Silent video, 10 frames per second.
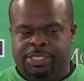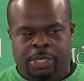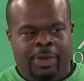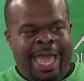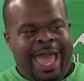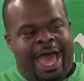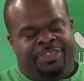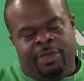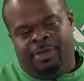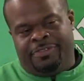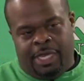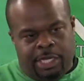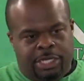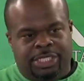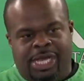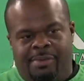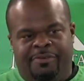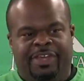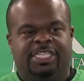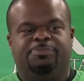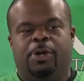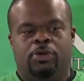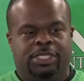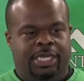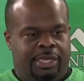So I think we've done a good job of exposing